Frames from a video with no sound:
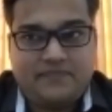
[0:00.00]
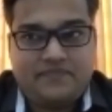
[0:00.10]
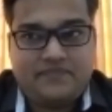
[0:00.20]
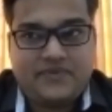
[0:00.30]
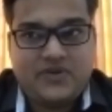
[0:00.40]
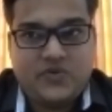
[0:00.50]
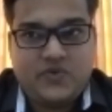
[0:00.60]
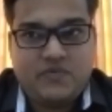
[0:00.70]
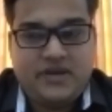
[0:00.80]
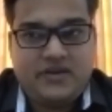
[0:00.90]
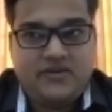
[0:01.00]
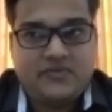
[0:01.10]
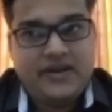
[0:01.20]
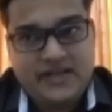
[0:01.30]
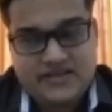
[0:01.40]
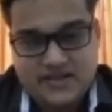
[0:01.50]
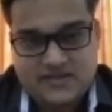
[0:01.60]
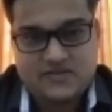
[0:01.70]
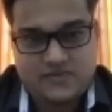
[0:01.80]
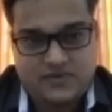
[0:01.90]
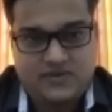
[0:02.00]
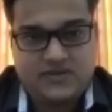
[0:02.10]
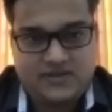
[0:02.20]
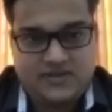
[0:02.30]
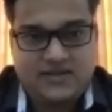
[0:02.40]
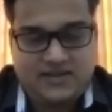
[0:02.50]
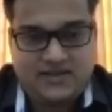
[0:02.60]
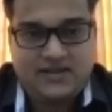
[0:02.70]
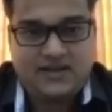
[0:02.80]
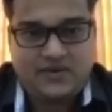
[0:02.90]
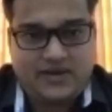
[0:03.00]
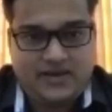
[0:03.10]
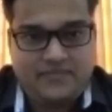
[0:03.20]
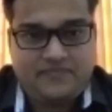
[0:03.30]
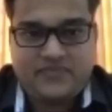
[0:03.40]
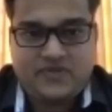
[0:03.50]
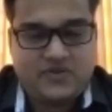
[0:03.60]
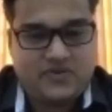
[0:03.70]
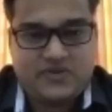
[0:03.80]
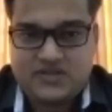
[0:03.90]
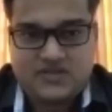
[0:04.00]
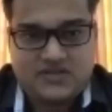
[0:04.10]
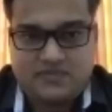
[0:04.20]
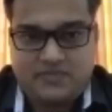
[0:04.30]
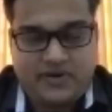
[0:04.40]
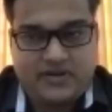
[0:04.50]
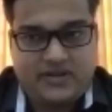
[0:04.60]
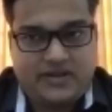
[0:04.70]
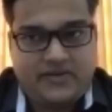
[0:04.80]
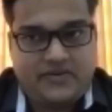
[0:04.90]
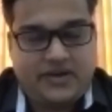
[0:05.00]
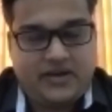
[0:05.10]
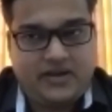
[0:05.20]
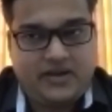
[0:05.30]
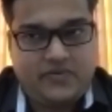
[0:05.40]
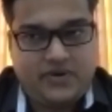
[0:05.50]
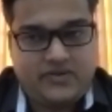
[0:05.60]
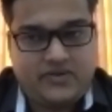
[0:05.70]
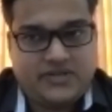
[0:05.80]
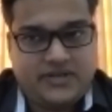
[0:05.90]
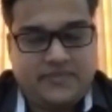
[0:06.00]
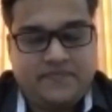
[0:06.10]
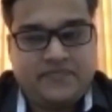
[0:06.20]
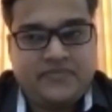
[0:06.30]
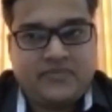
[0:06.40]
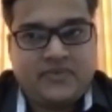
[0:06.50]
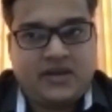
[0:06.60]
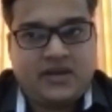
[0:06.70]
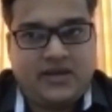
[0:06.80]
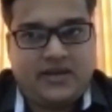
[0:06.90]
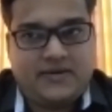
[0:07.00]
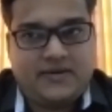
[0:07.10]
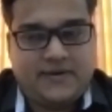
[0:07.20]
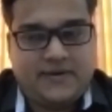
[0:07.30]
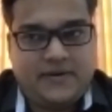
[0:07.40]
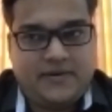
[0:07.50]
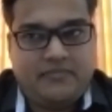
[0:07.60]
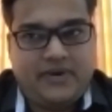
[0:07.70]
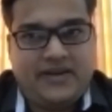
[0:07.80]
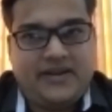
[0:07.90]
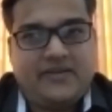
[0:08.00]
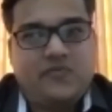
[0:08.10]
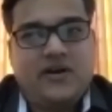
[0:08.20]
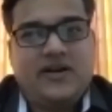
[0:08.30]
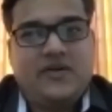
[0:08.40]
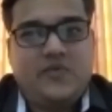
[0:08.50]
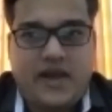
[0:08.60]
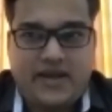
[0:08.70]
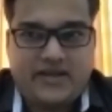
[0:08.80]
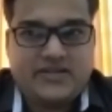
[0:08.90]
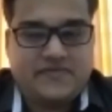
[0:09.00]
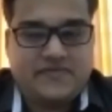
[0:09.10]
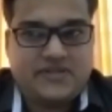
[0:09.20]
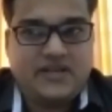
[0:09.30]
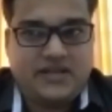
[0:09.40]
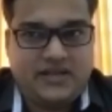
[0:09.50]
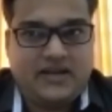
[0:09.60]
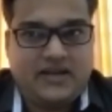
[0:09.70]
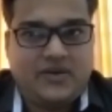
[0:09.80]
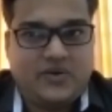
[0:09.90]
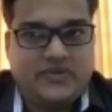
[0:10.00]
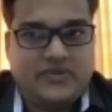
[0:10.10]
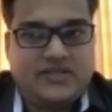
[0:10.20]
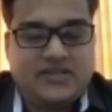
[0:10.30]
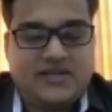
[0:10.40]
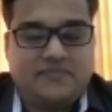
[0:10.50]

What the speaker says: you would be really successful. Okay, so this is the point that I would like to share. And one advantage I've seen, like there is a